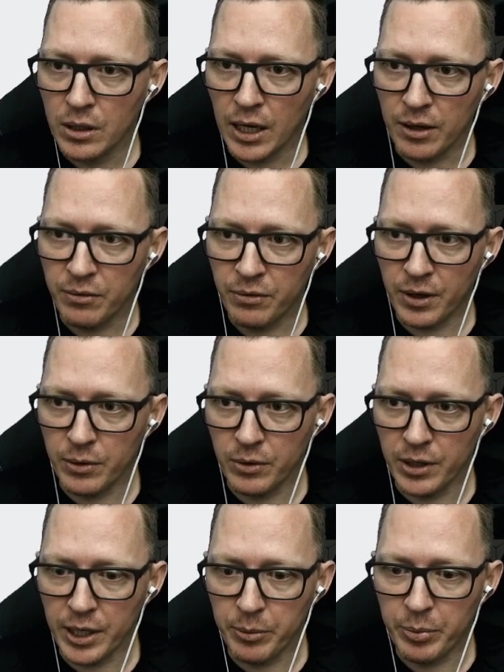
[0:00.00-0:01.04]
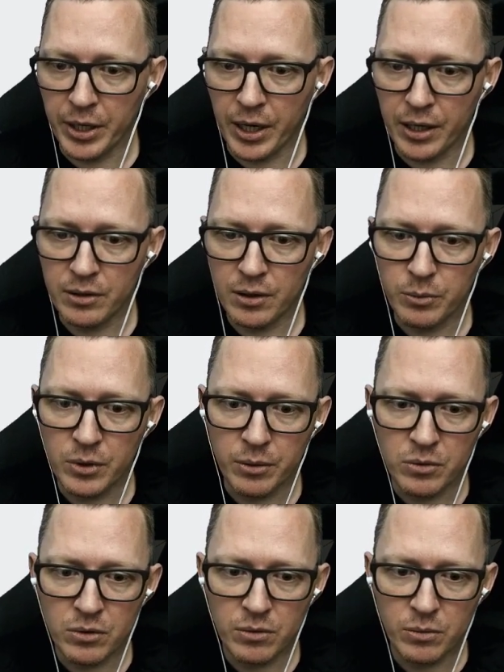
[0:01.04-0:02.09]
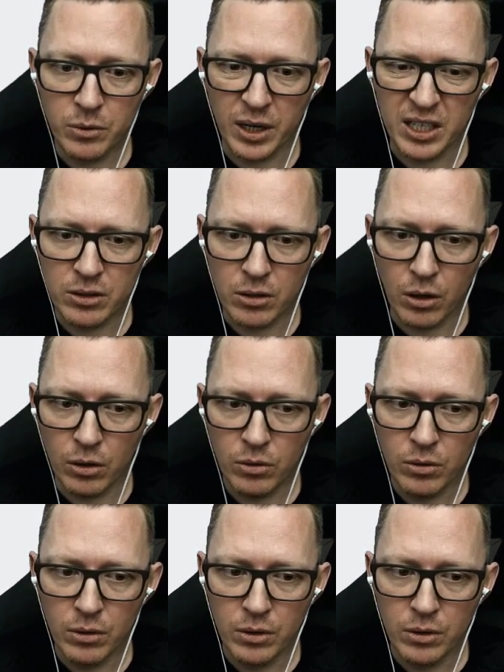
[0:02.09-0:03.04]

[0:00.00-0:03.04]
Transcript: I found the A P I sometimes quite slow,